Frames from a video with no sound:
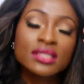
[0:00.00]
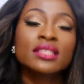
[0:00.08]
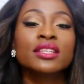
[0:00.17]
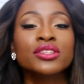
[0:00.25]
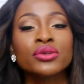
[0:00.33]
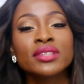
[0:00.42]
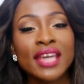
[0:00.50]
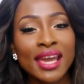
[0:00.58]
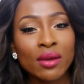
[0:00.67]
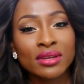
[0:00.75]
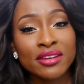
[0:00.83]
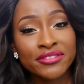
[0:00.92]
wasn't in the
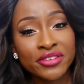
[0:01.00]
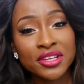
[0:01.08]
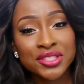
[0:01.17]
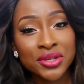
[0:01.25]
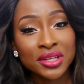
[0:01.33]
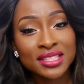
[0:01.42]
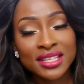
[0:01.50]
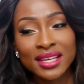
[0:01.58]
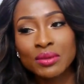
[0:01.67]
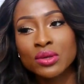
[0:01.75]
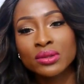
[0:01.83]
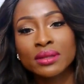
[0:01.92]
UK when I first got it,
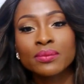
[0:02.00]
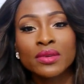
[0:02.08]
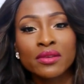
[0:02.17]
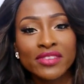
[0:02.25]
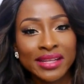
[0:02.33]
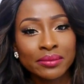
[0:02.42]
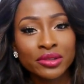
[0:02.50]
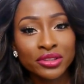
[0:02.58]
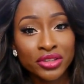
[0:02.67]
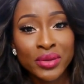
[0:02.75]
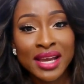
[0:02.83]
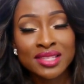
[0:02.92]
it was only available in
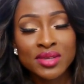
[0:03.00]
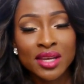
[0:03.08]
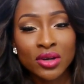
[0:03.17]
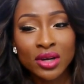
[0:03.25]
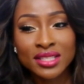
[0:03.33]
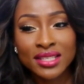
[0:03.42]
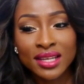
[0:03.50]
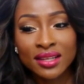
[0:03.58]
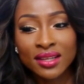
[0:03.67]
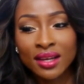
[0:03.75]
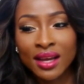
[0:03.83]
the US so I got it,